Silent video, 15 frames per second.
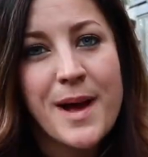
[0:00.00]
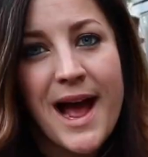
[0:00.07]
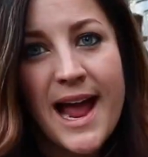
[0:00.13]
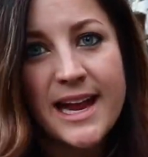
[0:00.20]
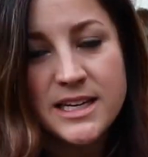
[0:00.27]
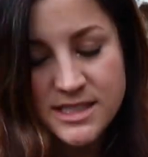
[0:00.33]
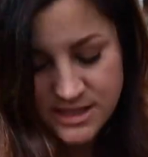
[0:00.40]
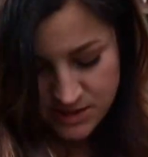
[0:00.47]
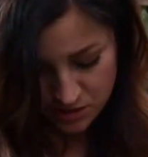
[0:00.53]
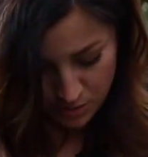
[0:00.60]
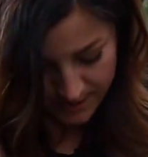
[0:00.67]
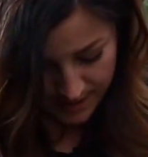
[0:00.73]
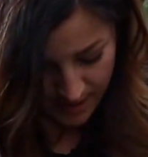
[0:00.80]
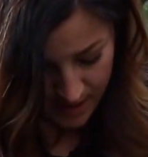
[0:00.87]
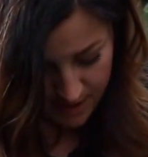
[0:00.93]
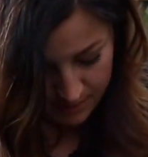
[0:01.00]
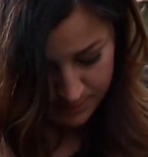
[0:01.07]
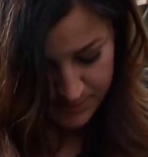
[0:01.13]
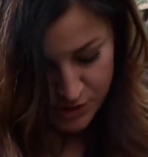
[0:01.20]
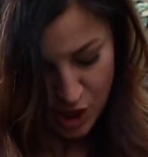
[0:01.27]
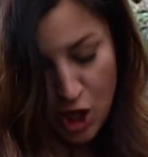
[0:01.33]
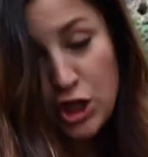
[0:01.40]
height, so a
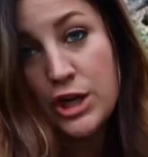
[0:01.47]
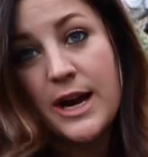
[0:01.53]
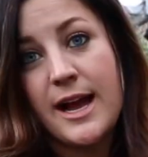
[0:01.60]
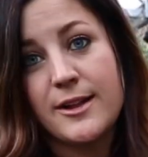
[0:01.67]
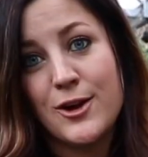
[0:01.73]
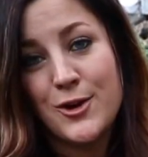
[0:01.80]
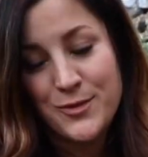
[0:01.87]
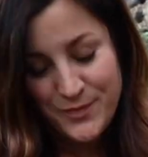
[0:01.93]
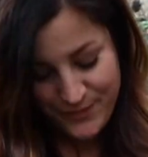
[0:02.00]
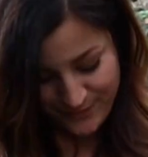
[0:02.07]
taller aloe.